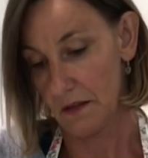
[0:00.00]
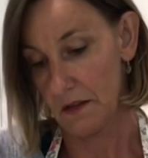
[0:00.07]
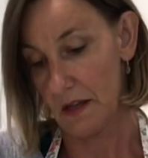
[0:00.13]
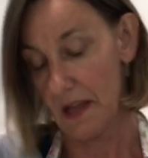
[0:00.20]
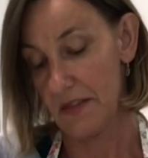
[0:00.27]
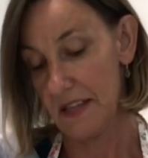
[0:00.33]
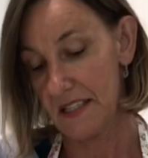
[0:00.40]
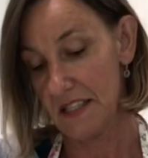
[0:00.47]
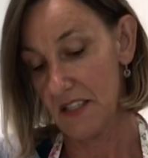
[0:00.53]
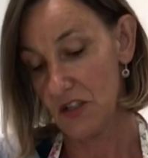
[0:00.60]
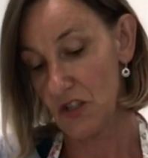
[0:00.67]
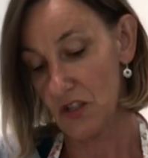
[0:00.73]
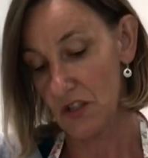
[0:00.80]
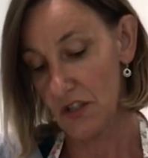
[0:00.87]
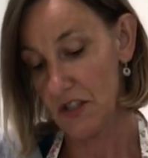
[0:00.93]
And this is
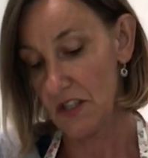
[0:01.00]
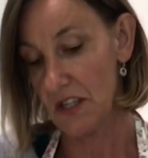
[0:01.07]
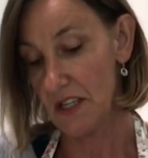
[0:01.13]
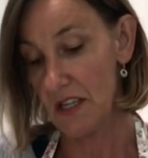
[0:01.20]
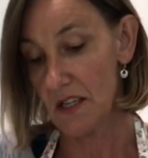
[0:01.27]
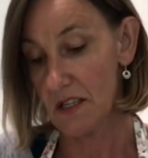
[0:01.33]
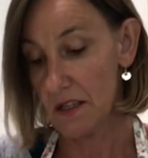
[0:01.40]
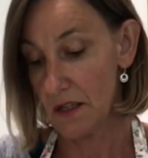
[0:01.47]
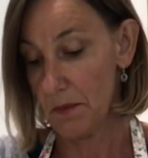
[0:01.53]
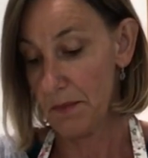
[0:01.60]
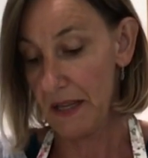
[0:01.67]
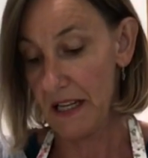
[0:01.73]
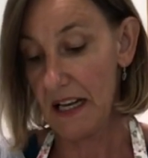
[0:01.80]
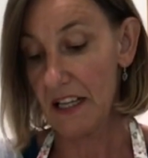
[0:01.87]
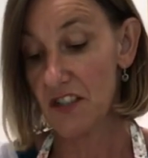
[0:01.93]
just, you'll be
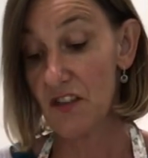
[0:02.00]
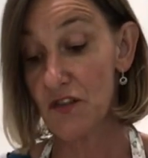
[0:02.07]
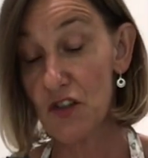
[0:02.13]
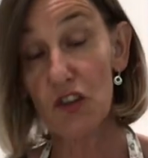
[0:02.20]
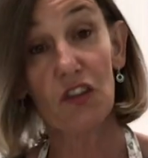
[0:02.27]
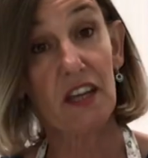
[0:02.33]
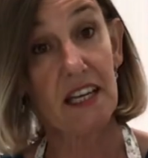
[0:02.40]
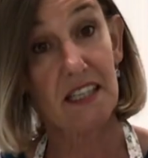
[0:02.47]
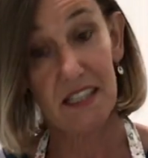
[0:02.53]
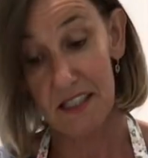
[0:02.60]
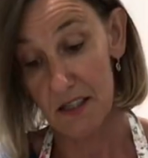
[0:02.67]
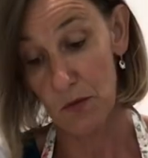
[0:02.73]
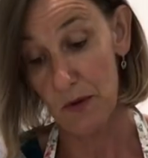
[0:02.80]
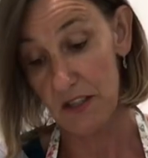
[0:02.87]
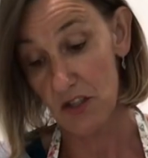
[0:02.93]
glad you've done
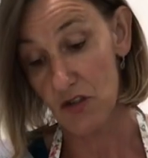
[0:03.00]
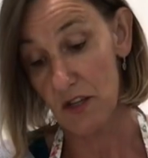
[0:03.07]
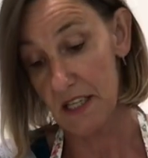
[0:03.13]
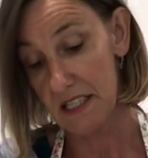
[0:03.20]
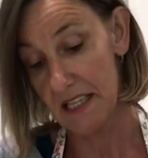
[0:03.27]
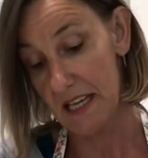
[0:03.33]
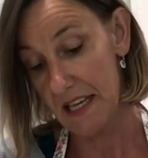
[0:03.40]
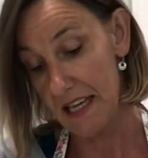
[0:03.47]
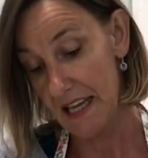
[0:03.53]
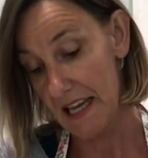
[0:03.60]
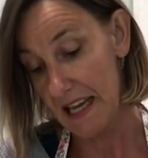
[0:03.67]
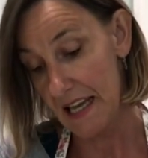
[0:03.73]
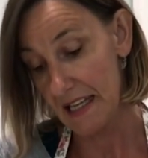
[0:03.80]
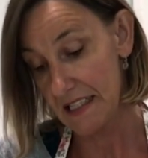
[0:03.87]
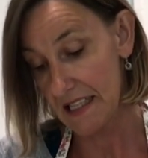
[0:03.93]
this when you're trying to get your
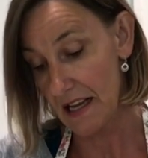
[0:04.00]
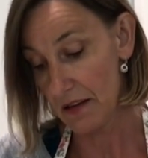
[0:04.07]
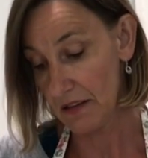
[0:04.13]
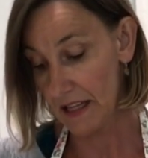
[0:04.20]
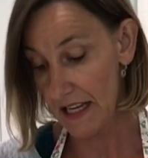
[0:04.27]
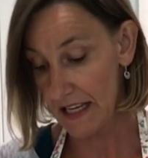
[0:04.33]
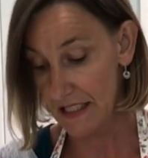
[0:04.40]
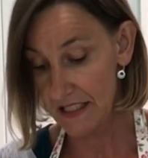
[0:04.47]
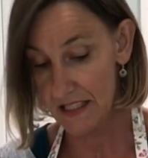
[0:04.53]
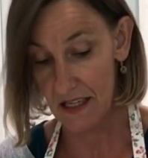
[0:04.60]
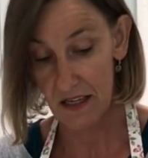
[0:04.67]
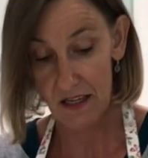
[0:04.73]
cakes out later.